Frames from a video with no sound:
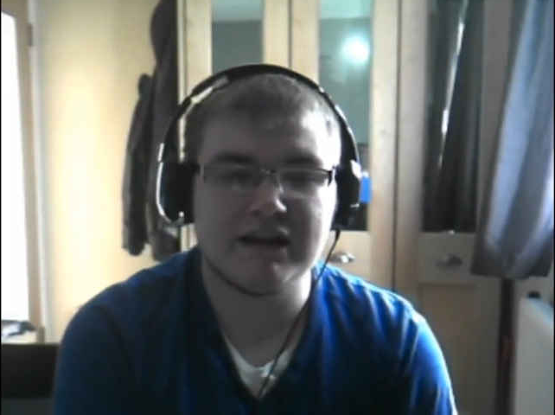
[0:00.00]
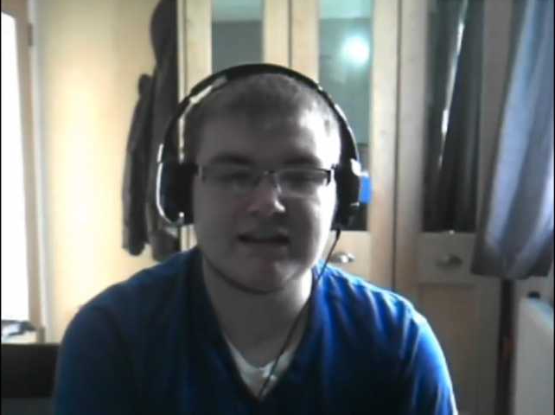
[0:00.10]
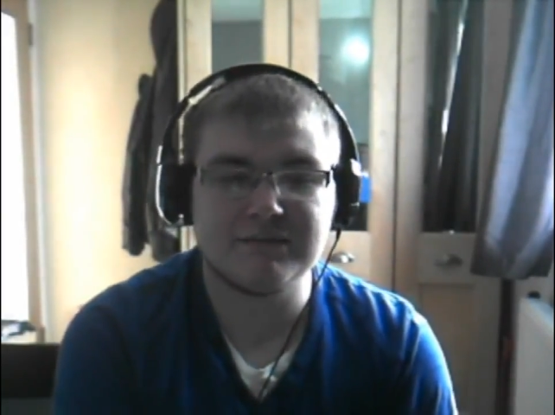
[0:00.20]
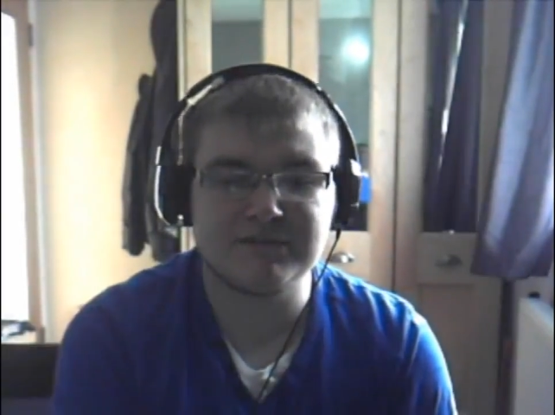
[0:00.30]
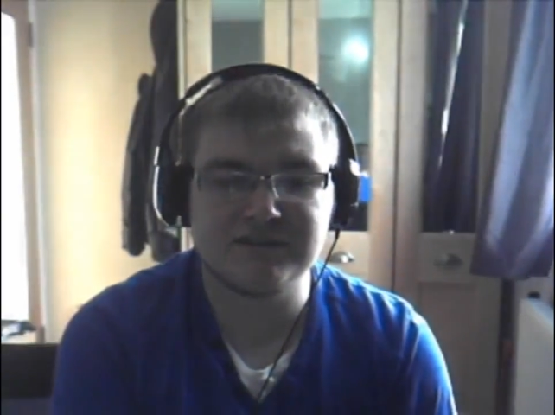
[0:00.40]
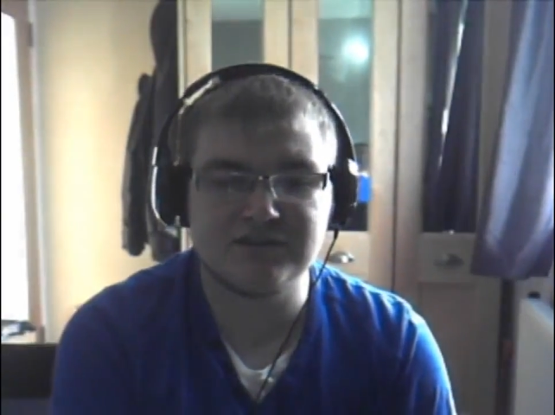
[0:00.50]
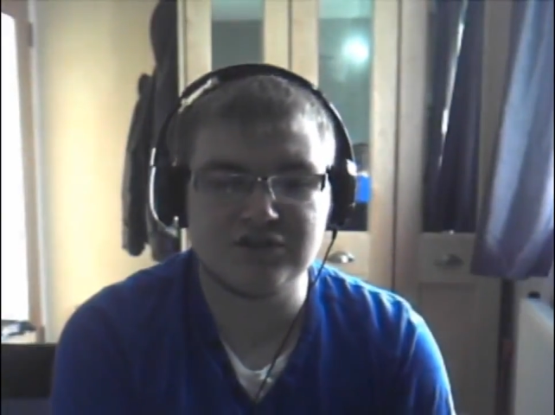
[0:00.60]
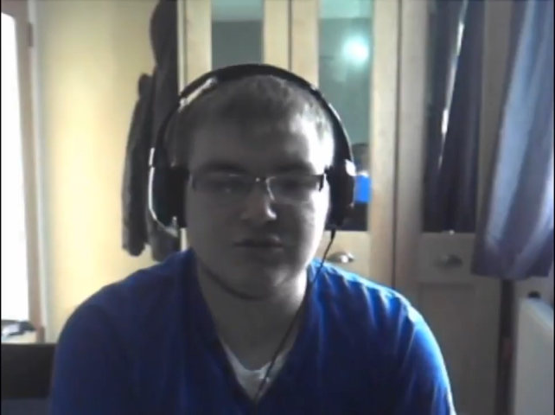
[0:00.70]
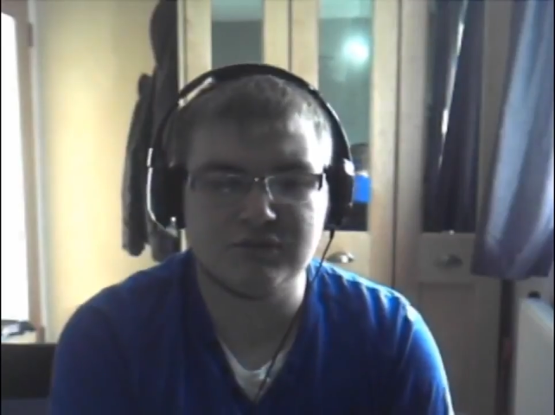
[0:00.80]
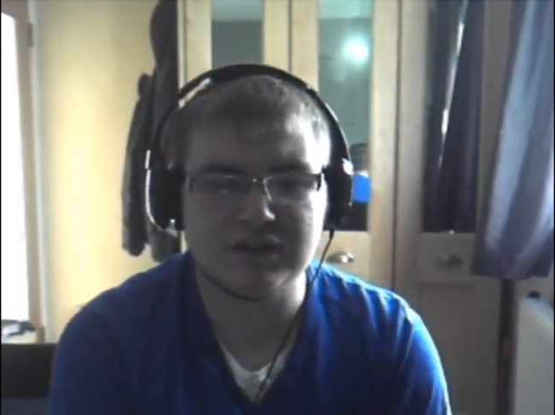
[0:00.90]
attempting
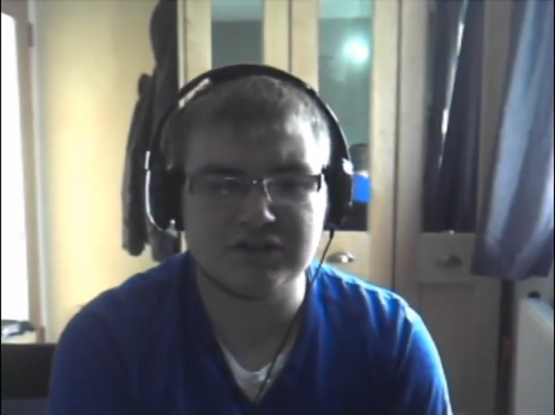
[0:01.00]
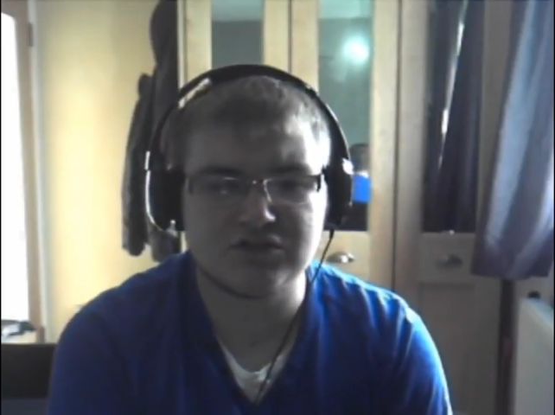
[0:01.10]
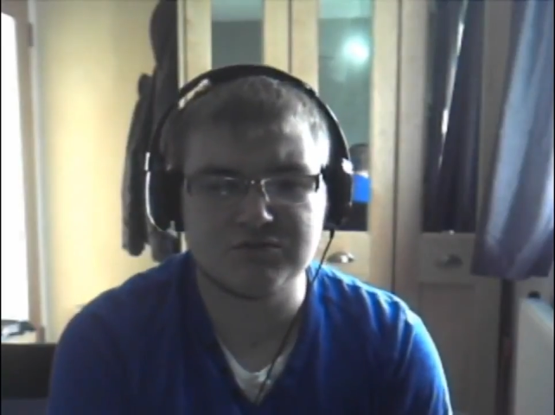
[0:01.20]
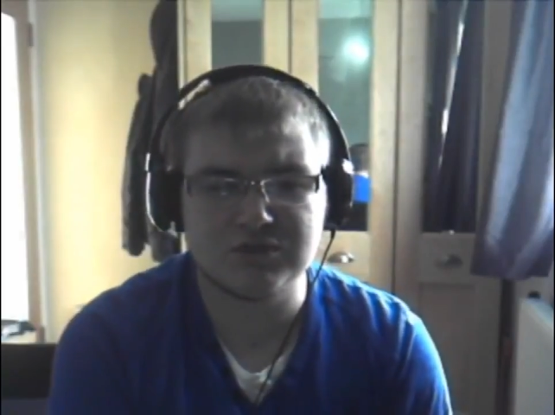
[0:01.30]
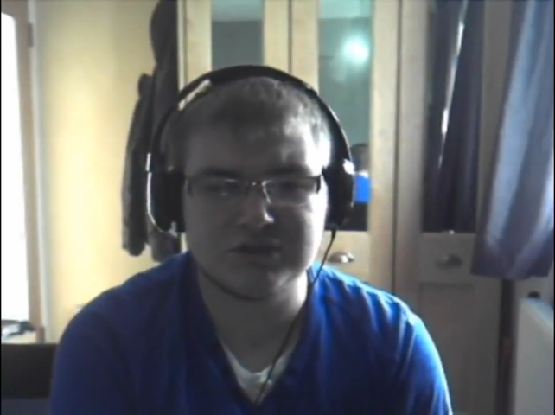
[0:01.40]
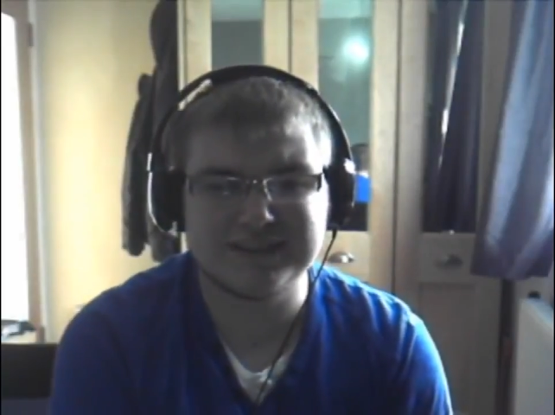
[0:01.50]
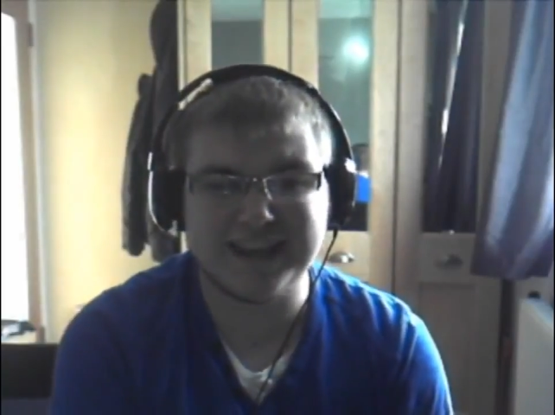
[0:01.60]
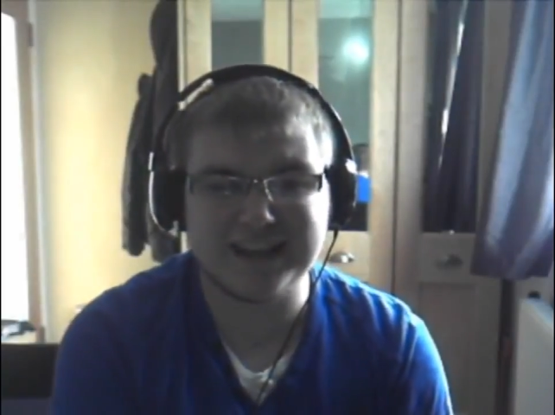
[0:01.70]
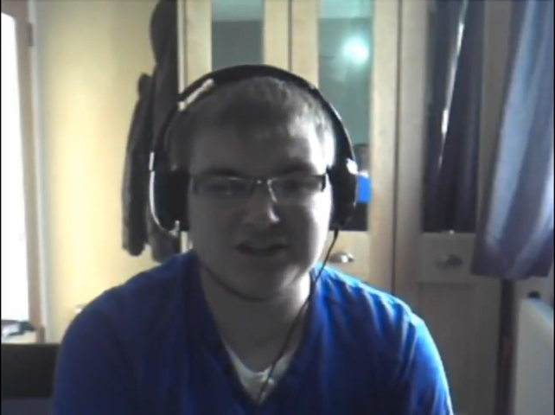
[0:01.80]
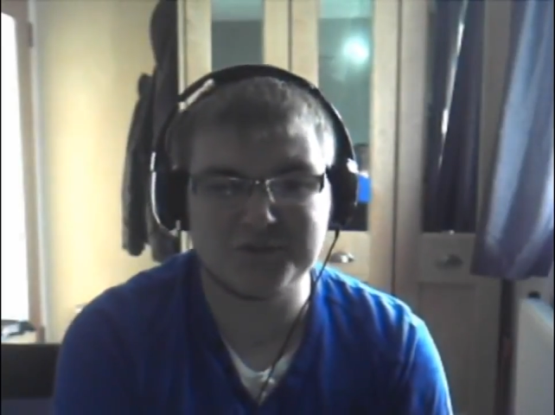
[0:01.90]
to do a small
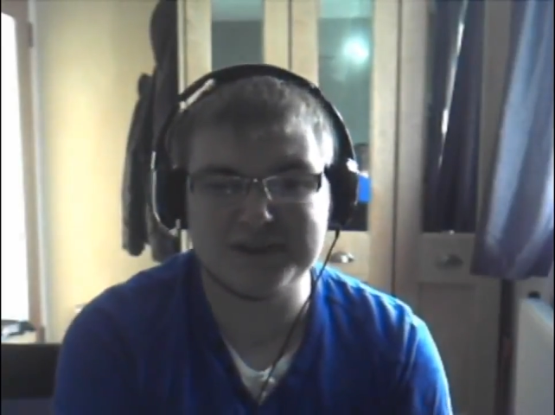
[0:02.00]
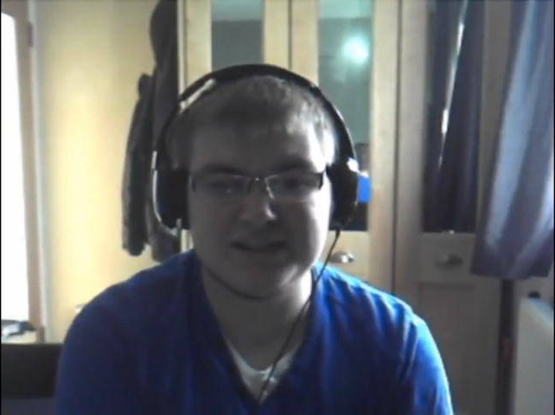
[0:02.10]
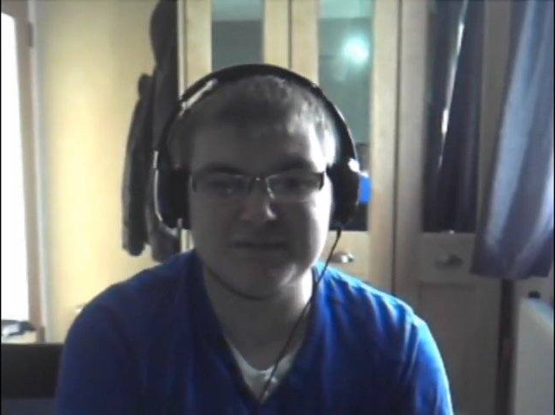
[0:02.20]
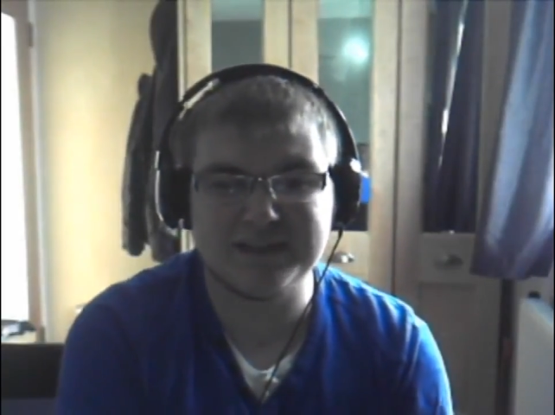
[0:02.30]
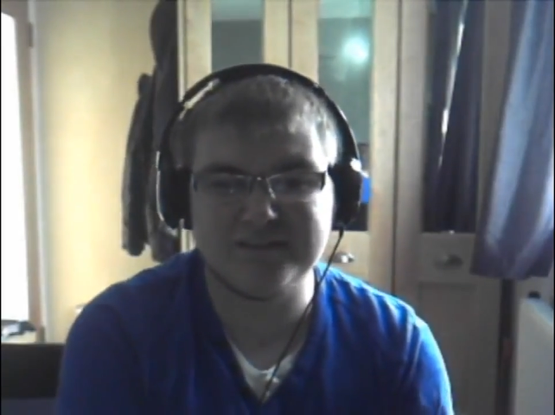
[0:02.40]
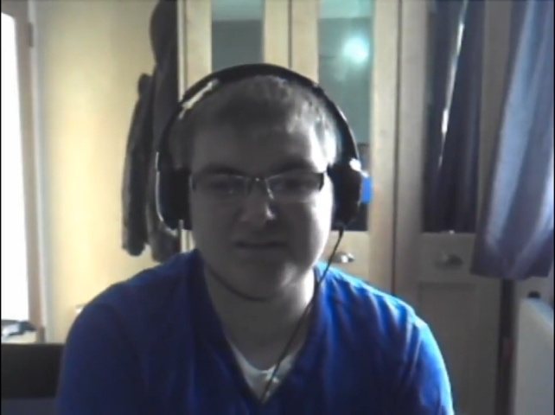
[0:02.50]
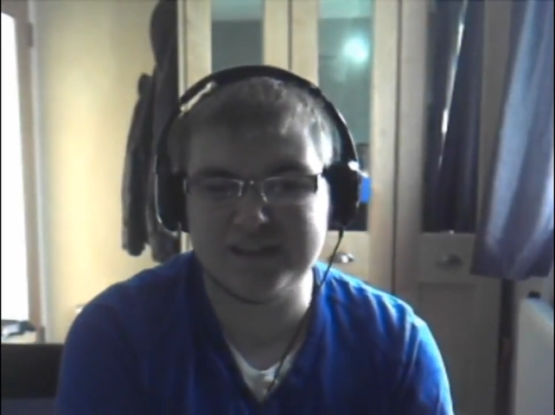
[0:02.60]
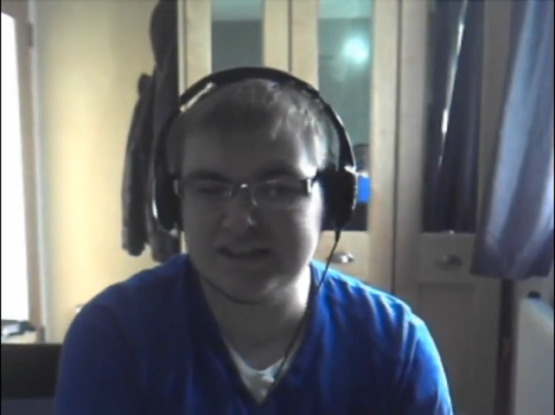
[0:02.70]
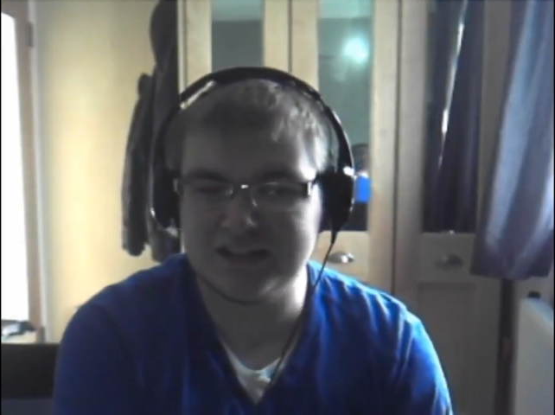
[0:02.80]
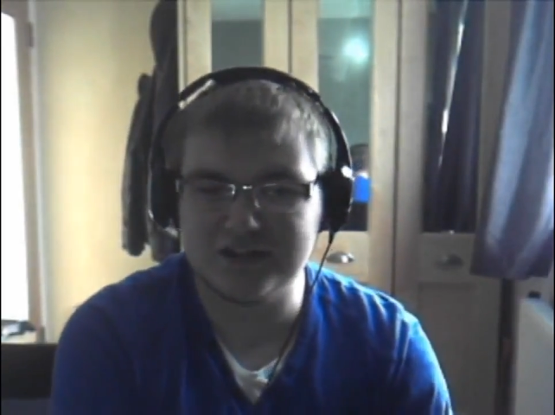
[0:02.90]
10-20 minute
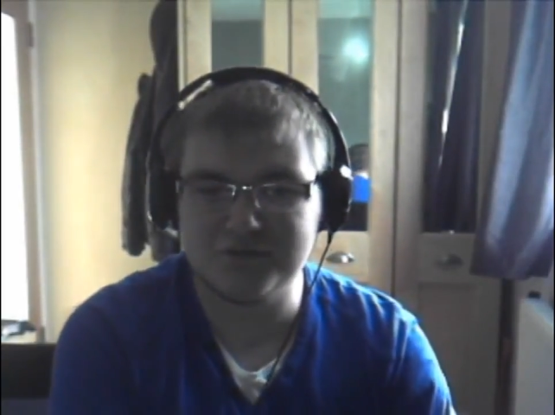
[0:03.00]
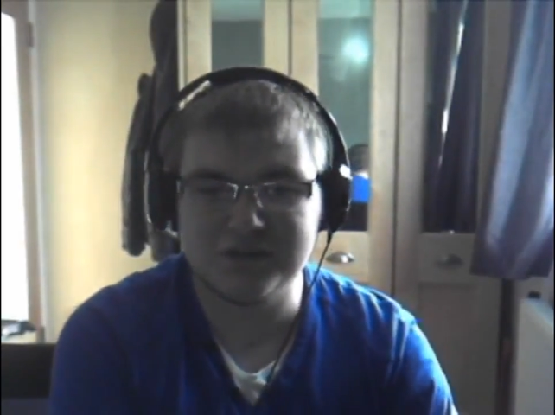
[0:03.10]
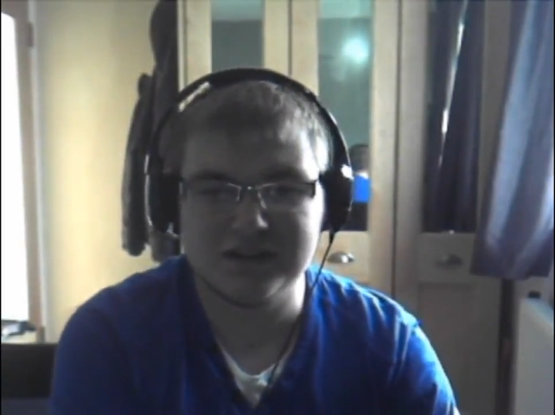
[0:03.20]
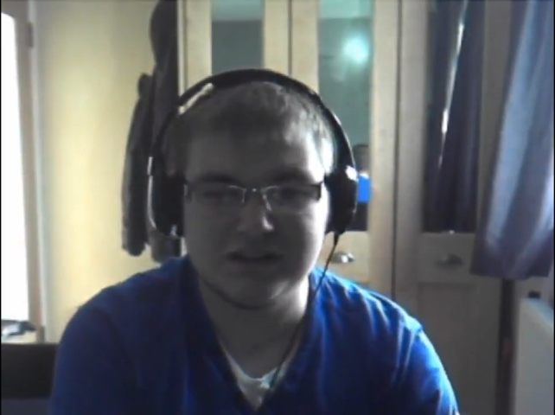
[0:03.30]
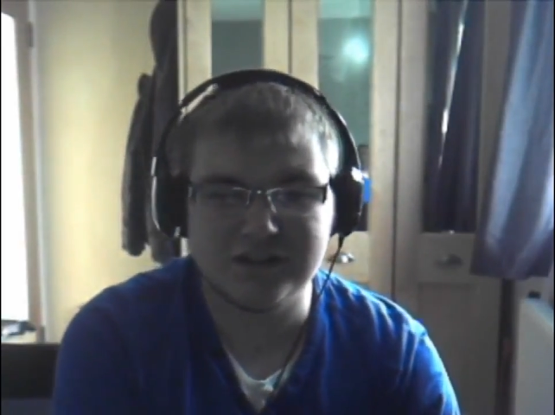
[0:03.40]
video